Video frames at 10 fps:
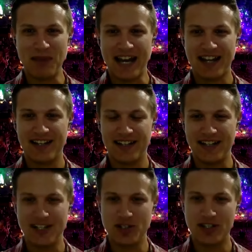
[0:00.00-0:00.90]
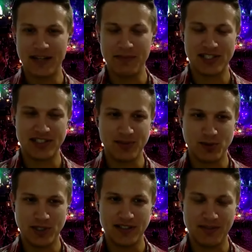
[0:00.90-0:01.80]
Mak, I know you kind of mentioned the
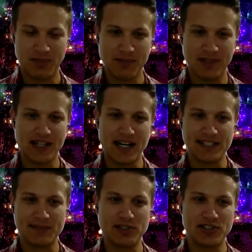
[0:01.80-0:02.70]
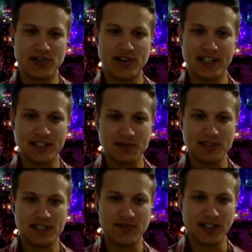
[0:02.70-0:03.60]
one, the pumpkin guys, but is there anything
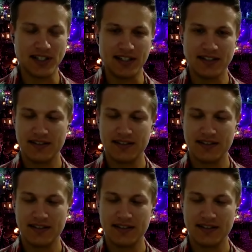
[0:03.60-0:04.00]
specifically?